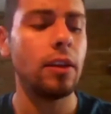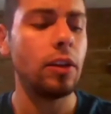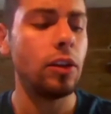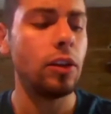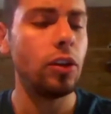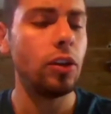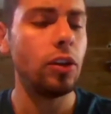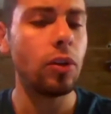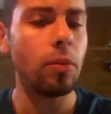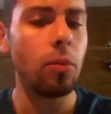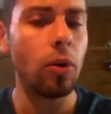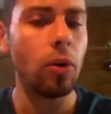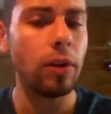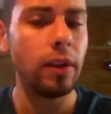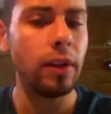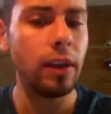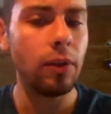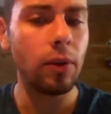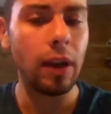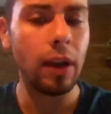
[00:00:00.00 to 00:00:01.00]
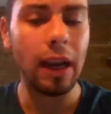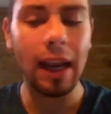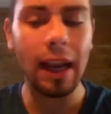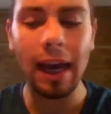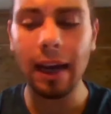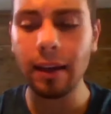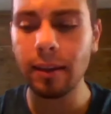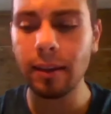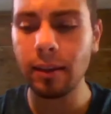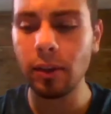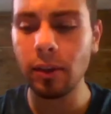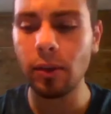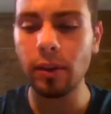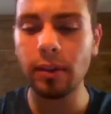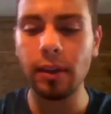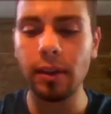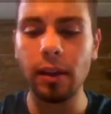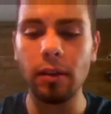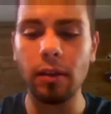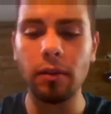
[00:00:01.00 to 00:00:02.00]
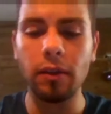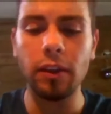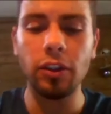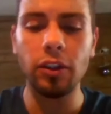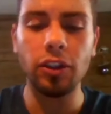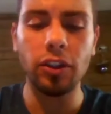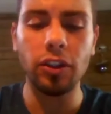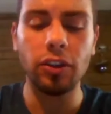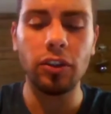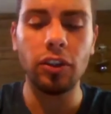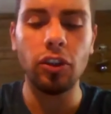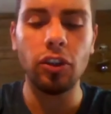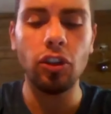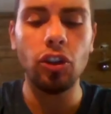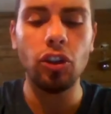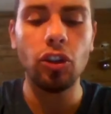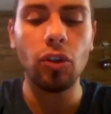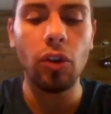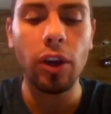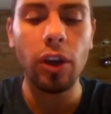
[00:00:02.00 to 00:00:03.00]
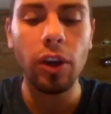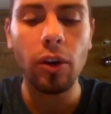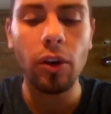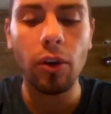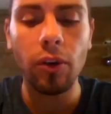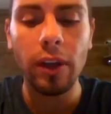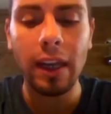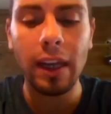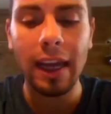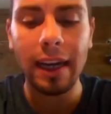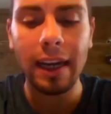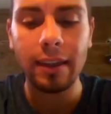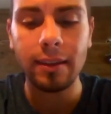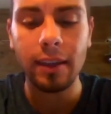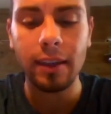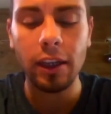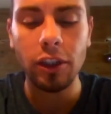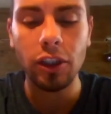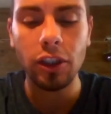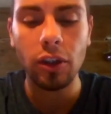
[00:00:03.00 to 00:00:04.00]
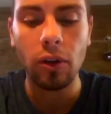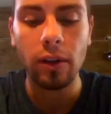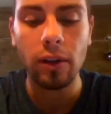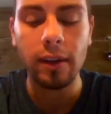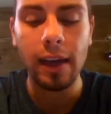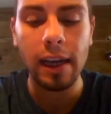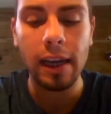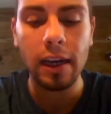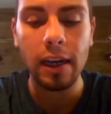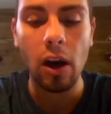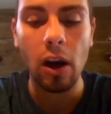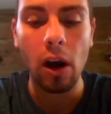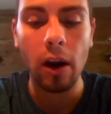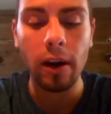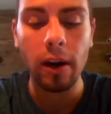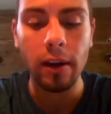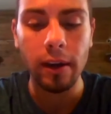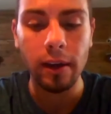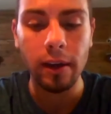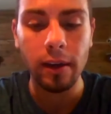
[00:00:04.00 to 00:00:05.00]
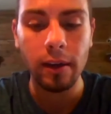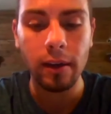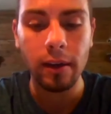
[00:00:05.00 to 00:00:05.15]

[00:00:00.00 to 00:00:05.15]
your body, relax yourself, and just enjoy your relaxation on that garden.